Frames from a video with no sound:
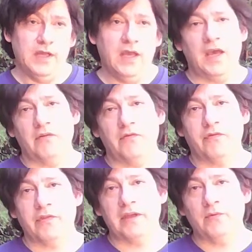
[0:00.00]
And for
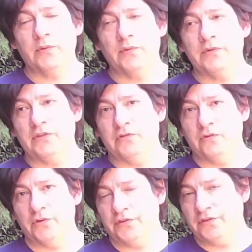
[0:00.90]
that, we will need to learn a
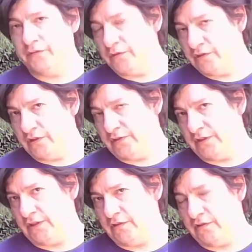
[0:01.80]
different set of
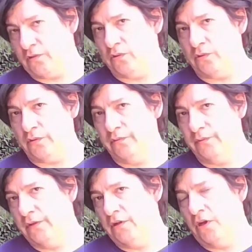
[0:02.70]
techniques called
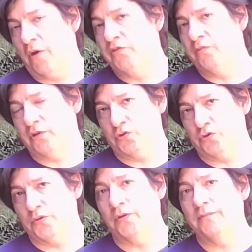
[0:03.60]
optimal control.